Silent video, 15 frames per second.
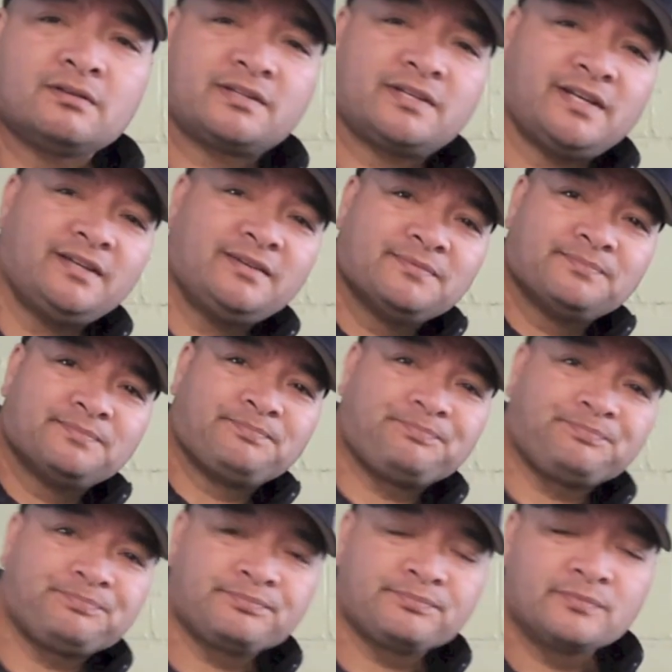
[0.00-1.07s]
Okay,
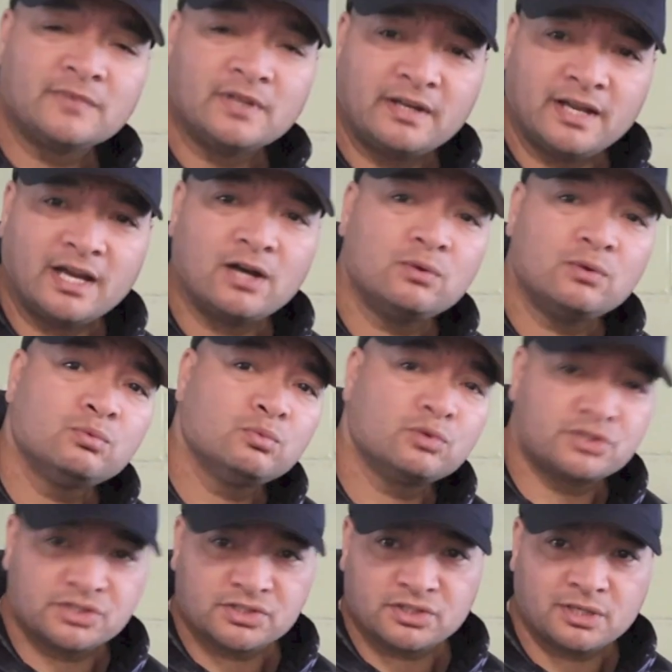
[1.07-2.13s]
now we're
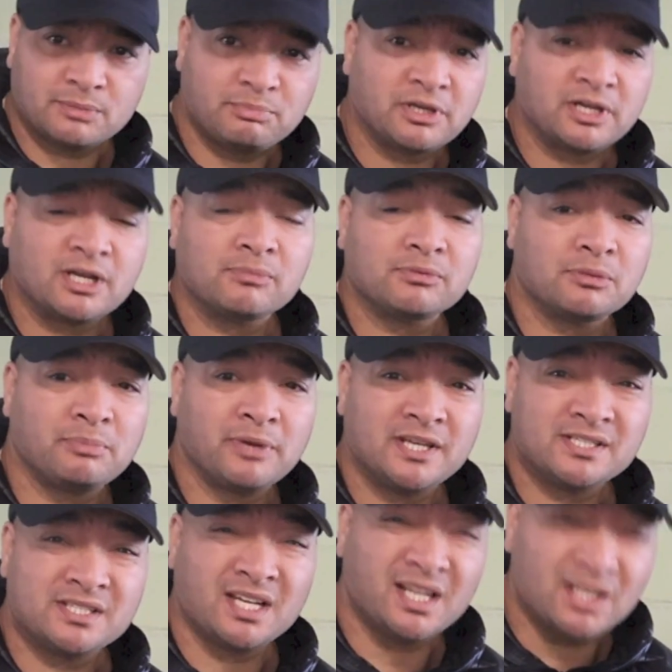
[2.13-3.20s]
just going to pick up the
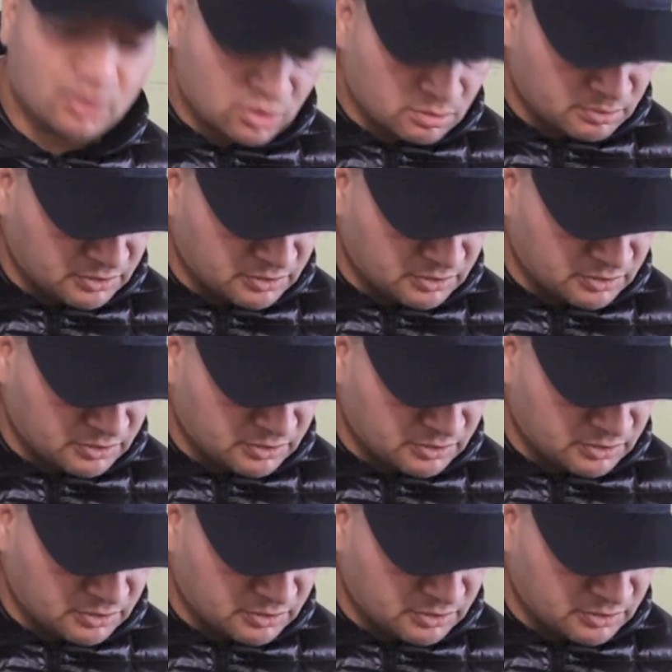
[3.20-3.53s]
pace a little